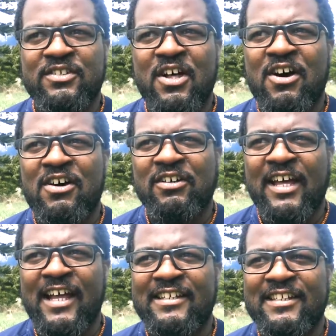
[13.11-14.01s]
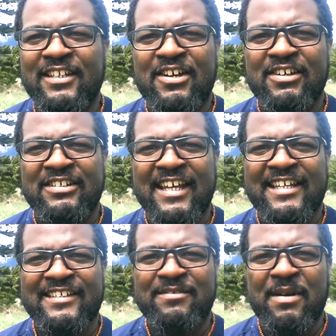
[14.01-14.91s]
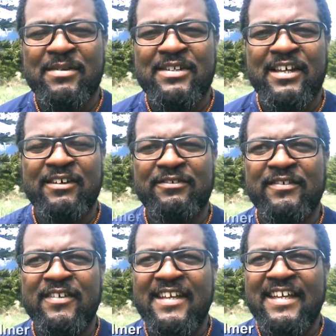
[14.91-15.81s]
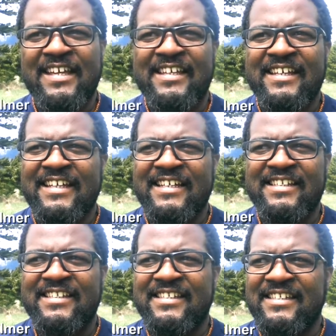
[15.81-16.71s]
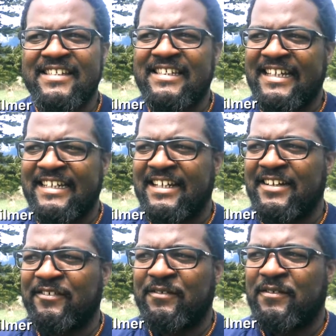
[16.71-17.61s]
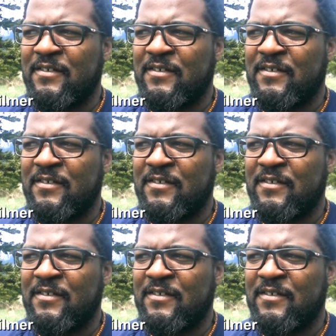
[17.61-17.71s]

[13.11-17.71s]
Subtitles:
long nights and long days by myself is the idea of